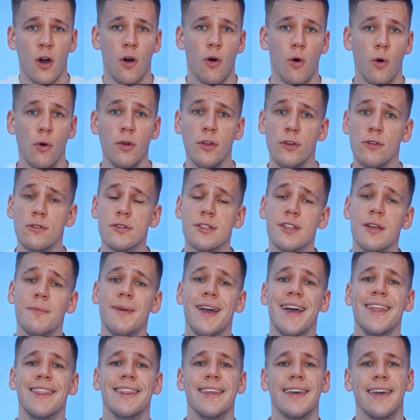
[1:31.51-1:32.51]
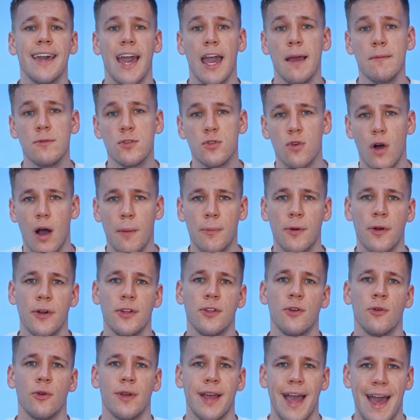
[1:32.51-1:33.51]
or use them in the game to
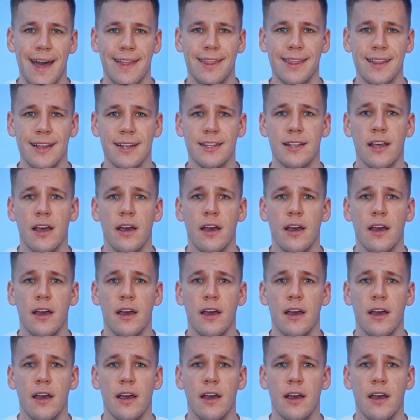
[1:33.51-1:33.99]
upgrade your cat lead